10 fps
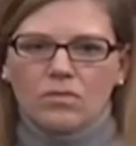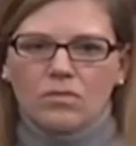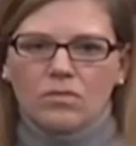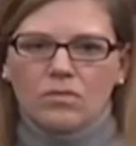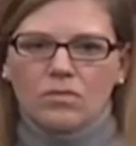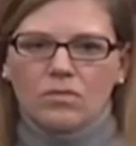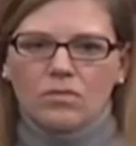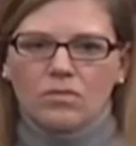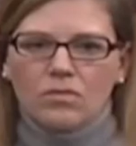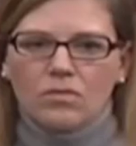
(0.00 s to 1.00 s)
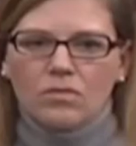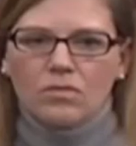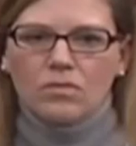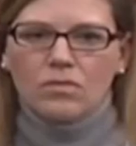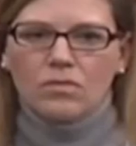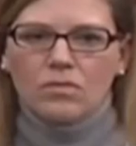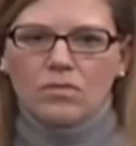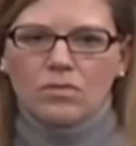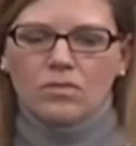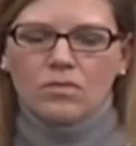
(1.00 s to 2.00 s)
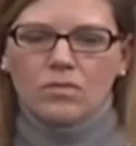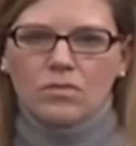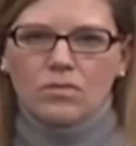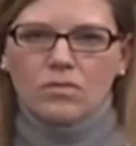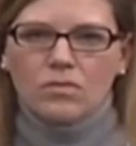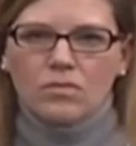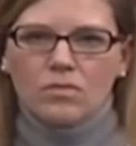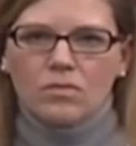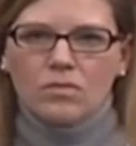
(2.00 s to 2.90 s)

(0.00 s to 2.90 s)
(not speaking)